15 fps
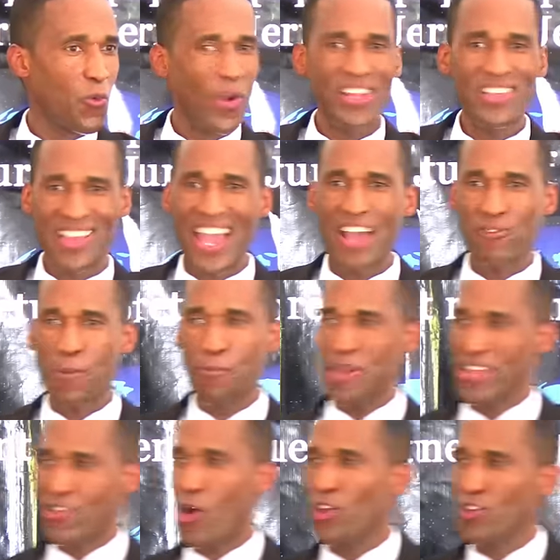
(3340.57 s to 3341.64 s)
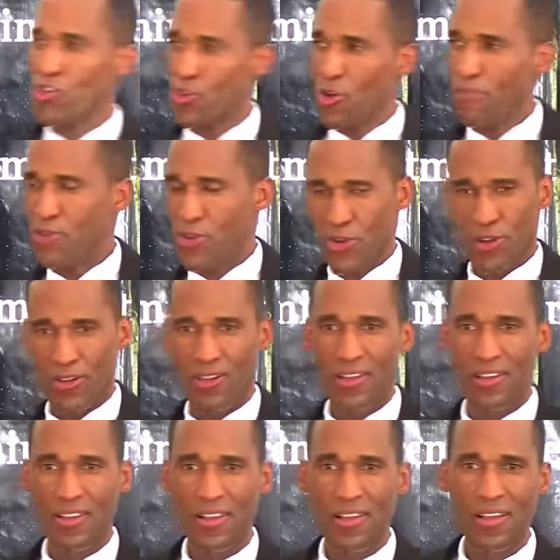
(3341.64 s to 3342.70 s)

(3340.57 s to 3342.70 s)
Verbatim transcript: What is error based on scripture?